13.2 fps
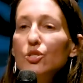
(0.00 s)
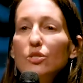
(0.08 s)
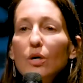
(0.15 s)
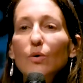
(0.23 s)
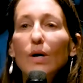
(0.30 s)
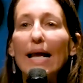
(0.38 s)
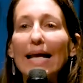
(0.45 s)

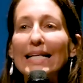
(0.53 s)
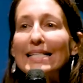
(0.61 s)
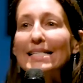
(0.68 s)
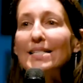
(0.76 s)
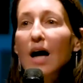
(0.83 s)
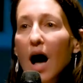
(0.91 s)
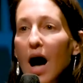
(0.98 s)
So
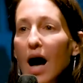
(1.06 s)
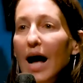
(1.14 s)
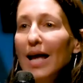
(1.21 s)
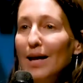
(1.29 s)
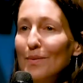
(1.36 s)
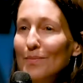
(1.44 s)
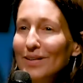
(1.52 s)
it's
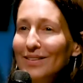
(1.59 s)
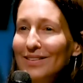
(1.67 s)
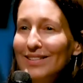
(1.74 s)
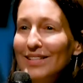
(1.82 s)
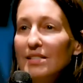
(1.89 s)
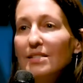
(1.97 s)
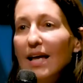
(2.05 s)
time
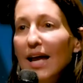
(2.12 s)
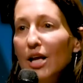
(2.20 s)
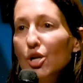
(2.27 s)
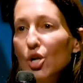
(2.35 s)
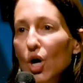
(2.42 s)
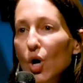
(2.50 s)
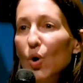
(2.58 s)
to say
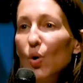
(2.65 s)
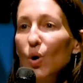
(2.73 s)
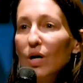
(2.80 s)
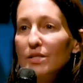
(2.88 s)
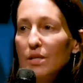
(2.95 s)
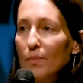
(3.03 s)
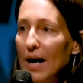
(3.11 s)

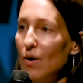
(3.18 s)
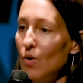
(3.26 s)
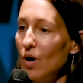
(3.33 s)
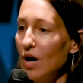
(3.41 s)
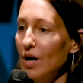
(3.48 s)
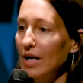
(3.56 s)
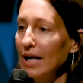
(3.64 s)
no to
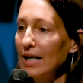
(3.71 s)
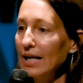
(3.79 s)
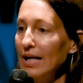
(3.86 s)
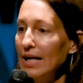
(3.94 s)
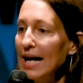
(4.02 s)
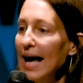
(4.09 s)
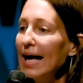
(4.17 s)
powerarchy.
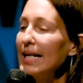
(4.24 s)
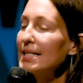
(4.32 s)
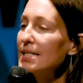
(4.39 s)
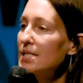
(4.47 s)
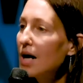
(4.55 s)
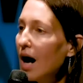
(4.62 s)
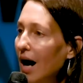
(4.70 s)
And
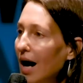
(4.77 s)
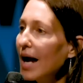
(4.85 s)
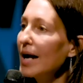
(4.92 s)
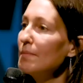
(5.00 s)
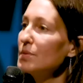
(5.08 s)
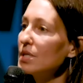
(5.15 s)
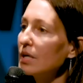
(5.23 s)
it's
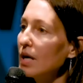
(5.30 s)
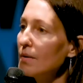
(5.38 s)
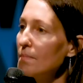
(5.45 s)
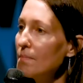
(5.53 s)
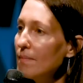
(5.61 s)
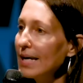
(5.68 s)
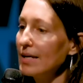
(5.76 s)
time to
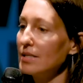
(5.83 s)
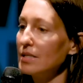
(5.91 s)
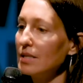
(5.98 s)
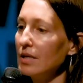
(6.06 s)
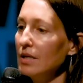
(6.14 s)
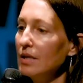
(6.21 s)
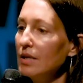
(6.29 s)

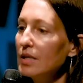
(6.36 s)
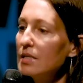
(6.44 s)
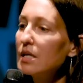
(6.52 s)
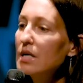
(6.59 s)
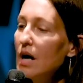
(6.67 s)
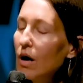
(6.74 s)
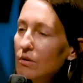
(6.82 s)
commit
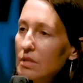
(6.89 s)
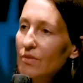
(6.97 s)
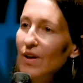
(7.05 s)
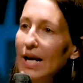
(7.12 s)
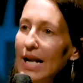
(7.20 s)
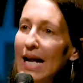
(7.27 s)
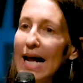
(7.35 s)
to
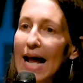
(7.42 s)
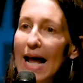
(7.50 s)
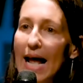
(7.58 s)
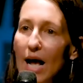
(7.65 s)
cultivating